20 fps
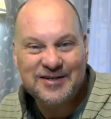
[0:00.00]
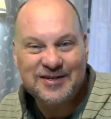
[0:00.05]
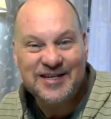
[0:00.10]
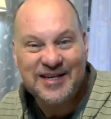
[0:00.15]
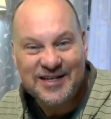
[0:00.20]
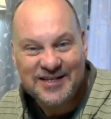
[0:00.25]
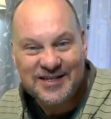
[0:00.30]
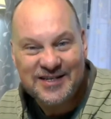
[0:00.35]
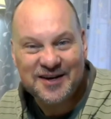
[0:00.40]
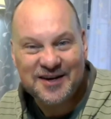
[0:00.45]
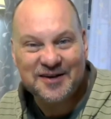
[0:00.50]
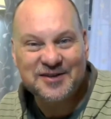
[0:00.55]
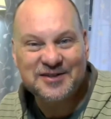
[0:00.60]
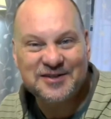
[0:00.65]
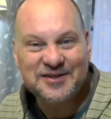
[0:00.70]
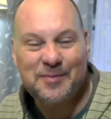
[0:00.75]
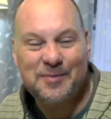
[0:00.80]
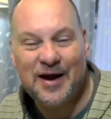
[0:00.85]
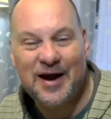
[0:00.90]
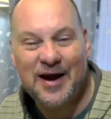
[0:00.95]

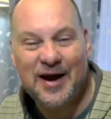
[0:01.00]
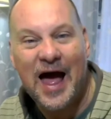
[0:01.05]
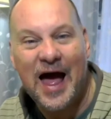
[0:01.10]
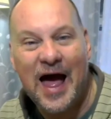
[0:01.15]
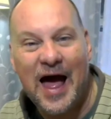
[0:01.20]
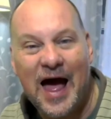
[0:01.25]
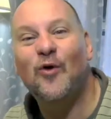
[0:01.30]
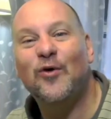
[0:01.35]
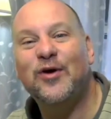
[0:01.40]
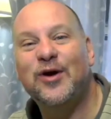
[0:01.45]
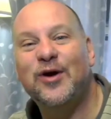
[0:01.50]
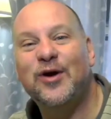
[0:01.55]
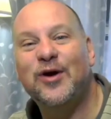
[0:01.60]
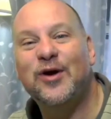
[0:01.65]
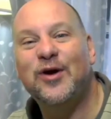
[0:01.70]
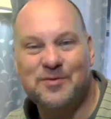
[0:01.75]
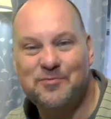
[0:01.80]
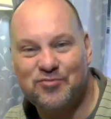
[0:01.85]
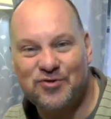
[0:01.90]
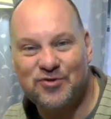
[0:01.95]
details about how he
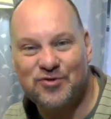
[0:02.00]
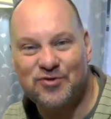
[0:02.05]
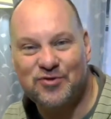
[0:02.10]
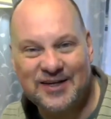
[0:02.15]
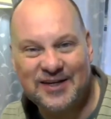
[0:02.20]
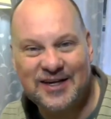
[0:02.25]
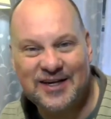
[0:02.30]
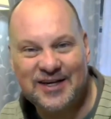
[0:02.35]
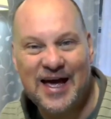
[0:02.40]
was imprisoned.